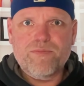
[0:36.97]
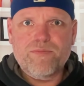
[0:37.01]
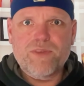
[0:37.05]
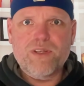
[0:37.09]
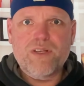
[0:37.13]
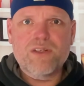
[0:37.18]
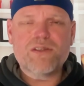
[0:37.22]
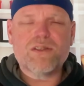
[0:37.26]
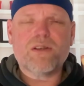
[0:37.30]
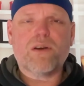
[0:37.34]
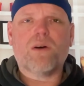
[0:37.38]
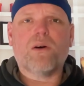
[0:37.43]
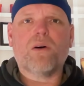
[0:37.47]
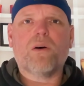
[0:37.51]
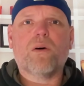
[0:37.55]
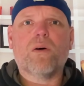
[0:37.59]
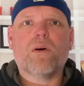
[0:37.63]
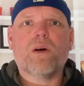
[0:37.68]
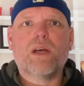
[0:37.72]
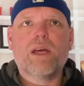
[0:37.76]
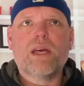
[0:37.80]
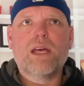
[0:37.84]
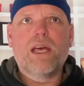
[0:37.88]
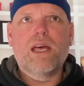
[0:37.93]

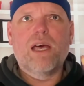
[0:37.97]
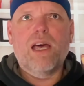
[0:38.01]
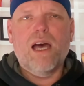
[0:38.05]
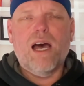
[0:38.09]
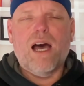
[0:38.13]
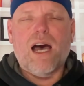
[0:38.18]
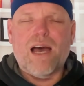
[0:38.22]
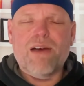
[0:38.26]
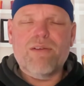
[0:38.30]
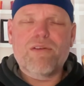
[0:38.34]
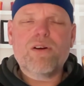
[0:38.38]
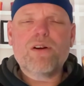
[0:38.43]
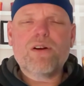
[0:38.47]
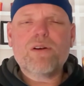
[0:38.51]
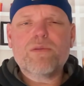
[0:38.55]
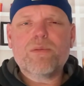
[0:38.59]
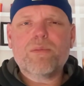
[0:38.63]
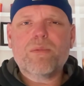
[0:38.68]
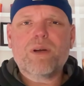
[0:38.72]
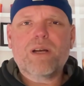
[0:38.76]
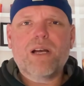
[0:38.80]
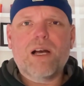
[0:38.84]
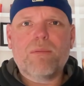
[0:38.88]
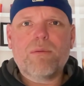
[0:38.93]
So I've heard from
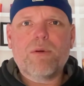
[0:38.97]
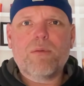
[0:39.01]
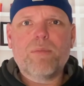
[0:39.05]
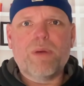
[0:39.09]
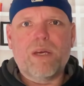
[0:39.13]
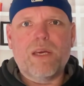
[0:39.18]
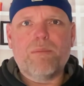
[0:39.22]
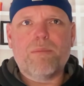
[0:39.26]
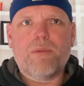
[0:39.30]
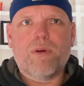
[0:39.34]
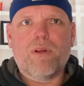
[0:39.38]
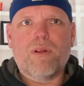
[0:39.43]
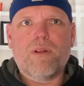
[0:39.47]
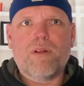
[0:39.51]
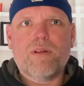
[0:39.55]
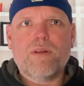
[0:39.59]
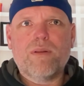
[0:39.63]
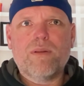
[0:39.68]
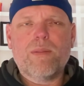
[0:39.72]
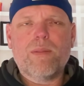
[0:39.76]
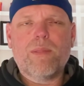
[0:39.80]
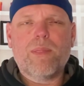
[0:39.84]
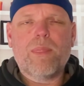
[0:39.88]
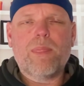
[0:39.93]
a couple people,
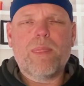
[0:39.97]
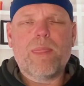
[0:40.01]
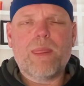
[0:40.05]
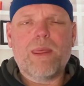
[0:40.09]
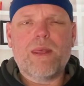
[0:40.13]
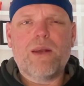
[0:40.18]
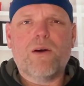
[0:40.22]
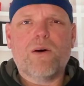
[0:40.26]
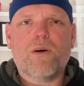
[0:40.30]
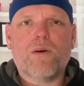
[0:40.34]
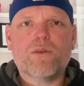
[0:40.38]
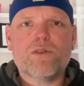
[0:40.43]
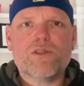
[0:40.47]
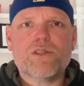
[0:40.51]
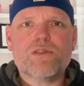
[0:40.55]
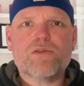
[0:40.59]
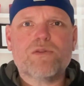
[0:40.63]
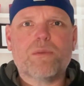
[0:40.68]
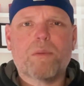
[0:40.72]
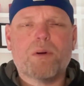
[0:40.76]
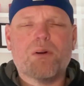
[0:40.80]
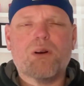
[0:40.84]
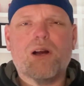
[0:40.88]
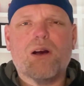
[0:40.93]
just
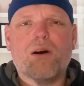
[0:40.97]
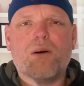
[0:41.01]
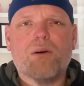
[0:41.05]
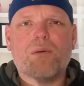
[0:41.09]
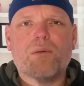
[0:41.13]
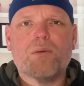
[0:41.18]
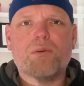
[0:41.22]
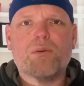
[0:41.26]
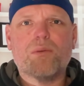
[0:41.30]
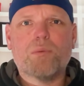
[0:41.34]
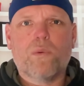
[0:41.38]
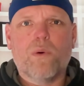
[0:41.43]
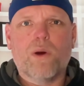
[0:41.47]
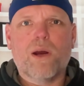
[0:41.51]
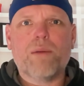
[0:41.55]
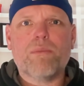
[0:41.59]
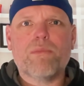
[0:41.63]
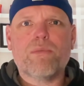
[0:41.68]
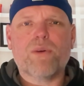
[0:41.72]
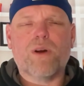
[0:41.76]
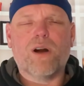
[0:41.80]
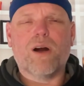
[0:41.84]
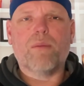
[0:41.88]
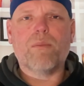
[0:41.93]
from around where I'm
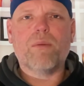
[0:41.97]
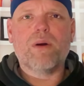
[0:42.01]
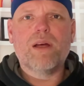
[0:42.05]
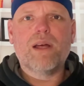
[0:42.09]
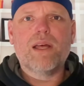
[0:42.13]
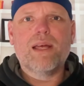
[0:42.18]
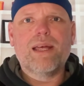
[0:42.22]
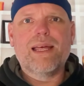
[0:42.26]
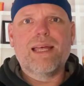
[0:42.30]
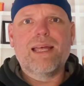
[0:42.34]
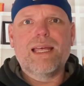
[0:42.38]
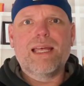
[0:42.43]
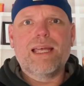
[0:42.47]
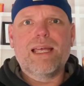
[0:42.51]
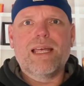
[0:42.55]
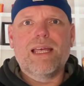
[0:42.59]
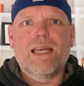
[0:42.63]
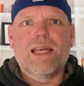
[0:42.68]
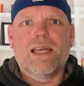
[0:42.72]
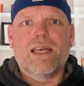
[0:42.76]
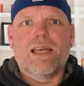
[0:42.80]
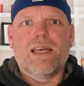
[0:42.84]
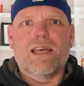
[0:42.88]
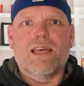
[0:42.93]
from,
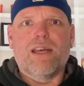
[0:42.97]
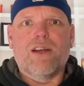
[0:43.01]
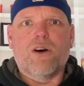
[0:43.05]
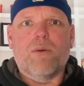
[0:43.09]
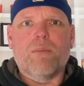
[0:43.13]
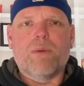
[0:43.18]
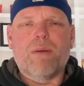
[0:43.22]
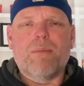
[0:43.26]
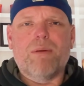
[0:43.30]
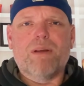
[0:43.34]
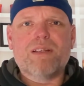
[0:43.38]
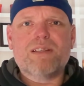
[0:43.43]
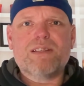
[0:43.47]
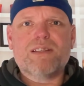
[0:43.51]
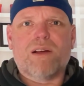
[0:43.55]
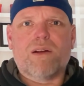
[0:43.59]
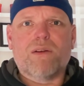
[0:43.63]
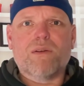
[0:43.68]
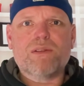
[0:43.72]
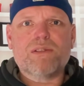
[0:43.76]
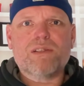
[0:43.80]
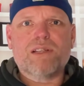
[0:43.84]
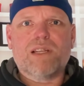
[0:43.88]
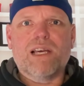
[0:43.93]
maybe it
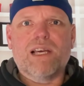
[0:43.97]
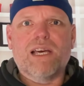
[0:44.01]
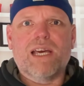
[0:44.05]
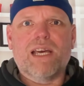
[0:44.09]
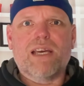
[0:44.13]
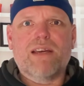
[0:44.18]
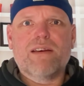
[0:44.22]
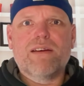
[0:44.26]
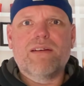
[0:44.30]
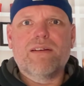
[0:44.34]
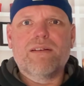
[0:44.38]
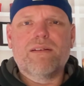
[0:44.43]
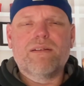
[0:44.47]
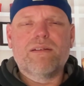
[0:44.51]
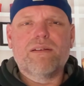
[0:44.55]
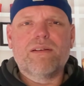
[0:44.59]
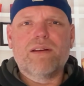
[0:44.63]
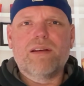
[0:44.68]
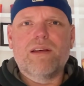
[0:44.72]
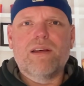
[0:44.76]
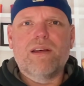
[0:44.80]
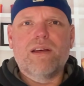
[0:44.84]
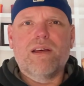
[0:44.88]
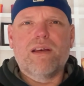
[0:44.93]
sounds like
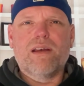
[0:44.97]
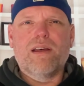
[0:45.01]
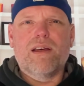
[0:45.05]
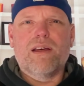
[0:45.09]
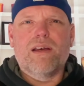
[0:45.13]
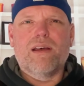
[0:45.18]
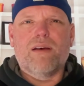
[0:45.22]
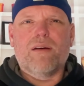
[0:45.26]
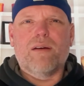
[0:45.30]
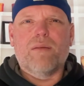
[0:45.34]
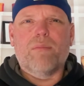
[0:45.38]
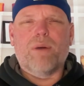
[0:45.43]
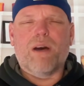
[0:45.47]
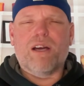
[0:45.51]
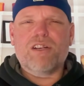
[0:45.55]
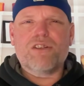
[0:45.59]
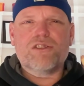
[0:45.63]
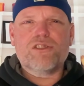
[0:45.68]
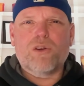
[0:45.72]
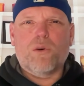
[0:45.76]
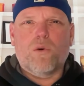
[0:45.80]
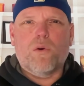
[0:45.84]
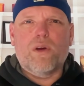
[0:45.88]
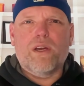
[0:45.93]
by
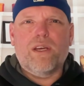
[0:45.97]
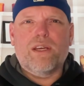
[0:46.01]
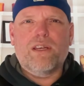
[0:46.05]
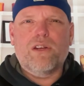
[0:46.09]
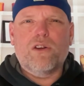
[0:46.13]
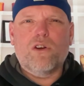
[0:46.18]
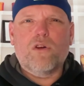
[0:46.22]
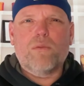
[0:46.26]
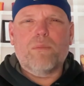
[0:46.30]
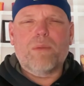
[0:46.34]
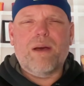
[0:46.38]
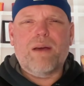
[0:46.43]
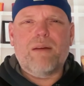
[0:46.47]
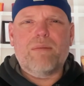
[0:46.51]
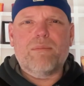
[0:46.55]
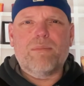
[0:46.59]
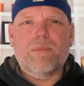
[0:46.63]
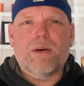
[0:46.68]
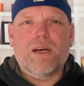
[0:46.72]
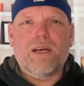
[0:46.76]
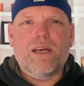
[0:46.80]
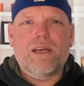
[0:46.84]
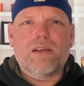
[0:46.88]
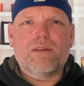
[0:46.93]
showing, my
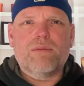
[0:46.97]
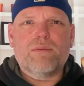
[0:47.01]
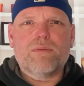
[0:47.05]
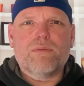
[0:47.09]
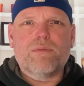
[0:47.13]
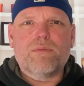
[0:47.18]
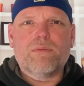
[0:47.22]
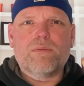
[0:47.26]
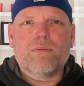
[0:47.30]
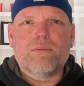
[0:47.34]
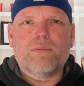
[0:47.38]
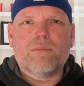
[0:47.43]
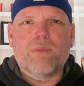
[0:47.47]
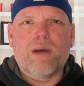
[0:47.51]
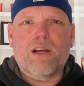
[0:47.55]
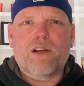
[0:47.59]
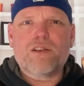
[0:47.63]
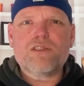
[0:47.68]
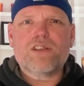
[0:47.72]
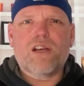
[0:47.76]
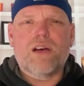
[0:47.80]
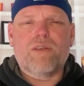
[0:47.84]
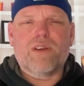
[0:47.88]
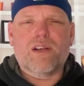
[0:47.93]

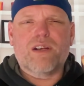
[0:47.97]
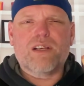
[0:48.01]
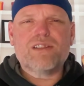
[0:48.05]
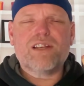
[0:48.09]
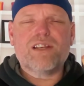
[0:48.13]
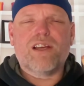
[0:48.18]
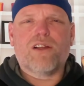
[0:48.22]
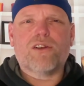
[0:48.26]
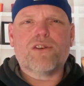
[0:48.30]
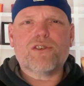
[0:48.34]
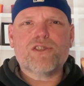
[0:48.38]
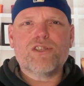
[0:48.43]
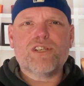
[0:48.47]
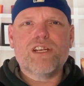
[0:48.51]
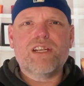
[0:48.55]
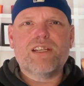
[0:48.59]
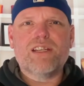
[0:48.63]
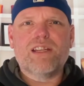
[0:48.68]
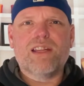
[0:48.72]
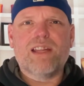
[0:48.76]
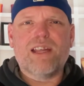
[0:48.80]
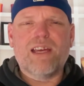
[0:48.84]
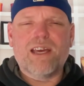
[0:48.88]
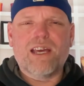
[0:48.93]
Microsoft Excel
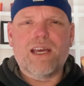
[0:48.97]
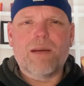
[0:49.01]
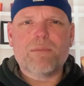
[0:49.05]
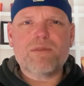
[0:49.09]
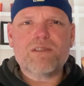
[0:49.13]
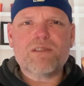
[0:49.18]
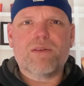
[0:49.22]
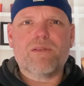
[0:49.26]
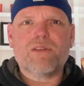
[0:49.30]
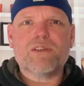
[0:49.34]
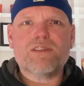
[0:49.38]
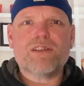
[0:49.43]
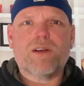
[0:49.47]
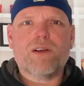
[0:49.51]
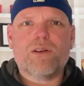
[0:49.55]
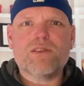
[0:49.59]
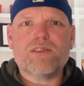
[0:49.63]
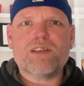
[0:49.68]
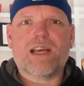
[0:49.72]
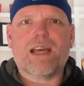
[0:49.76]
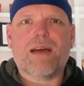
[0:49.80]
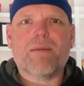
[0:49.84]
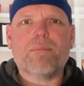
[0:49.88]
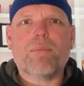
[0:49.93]
sheet and the income stuff, it sounds
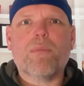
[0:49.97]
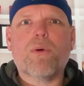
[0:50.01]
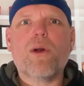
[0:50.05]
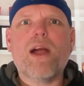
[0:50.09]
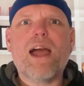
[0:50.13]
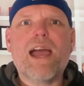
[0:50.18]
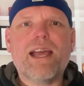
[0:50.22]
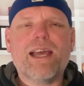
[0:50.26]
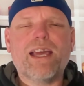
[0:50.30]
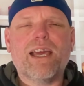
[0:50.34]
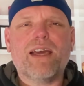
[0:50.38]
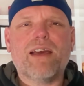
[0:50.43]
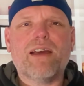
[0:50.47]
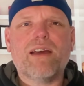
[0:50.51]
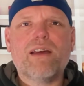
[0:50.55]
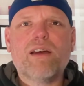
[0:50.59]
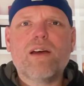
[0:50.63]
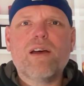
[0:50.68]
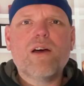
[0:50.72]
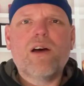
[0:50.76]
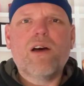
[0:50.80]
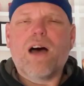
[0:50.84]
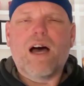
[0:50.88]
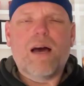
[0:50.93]
like I'm bragging.
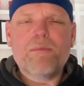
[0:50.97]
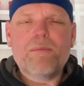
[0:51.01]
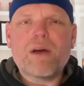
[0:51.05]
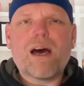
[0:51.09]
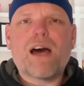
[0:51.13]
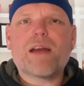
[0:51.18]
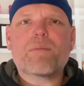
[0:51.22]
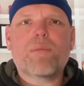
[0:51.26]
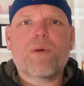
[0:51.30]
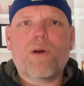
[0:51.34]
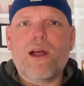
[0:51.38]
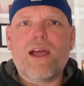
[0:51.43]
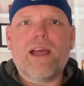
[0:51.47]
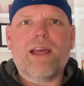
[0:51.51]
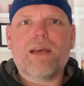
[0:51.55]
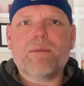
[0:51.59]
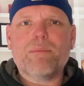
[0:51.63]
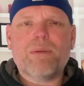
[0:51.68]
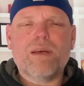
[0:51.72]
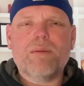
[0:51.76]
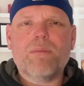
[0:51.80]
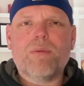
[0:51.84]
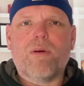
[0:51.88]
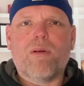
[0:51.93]
I'm not bragging,
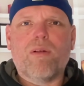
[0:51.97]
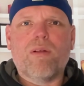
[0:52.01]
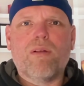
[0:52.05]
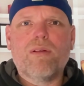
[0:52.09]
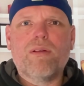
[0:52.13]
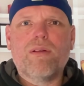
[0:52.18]
people.